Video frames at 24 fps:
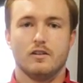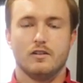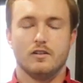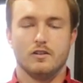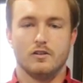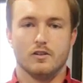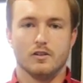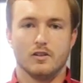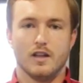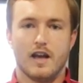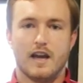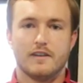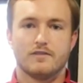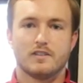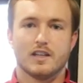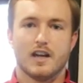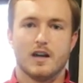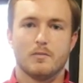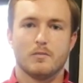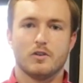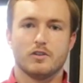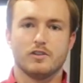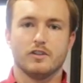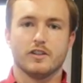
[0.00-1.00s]
your
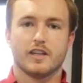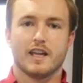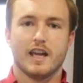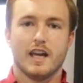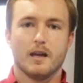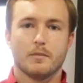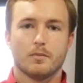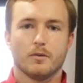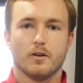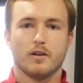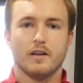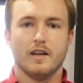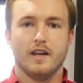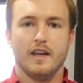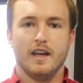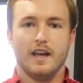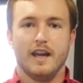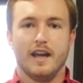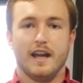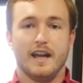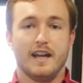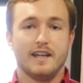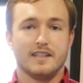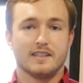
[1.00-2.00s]
lifetime on your camper,
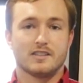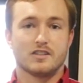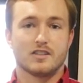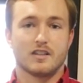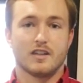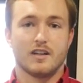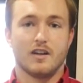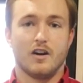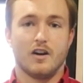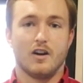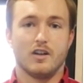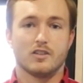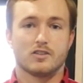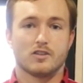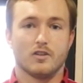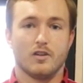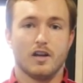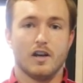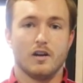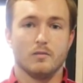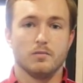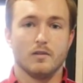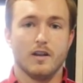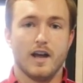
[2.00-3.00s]
and it's going to also
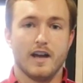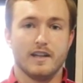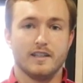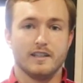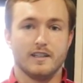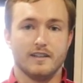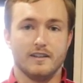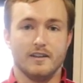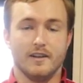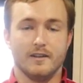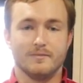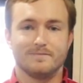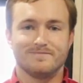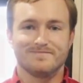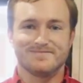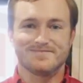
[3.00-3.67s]
help lighten it up.